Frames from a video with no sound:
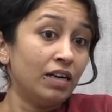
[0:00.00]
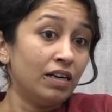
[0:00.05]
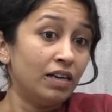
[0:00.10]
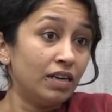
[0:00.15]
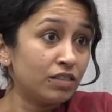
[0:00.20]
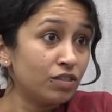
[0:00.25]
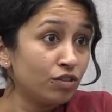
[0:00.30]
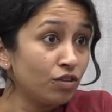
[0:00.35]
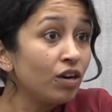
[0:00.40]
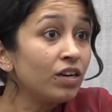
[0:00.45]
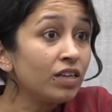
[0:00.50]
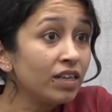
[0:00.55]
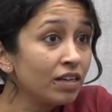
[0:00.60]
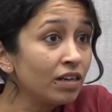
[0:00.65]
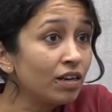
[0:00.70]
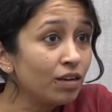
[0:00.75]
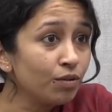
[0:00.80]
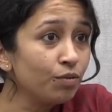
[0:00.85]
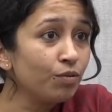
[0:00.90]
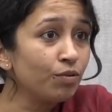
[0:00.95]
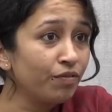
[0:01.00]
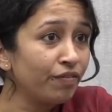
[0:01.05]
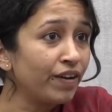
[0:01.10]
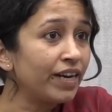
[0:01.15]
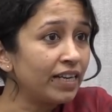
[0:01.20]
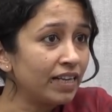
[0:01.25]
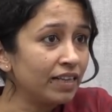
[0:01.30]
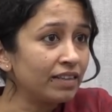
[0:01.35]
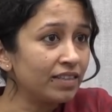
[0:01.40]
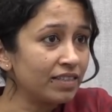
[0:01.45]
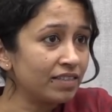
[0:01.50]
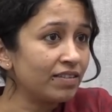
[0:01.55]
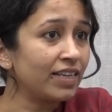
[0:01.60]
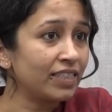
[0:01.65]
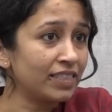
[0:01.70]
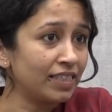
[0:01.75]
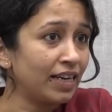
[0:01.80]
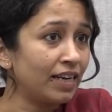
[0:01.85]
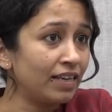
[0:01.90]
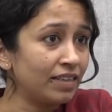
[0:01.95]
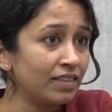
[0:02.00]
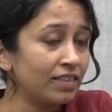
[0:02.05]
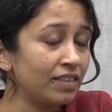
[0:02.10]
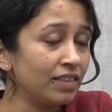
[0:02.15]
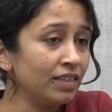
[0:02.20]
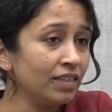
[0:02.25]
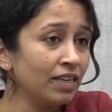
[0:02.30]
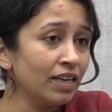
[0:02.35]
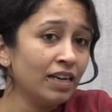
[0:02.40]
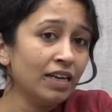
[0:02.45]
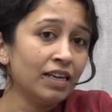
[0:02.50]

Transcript: does not include fighting this rationality,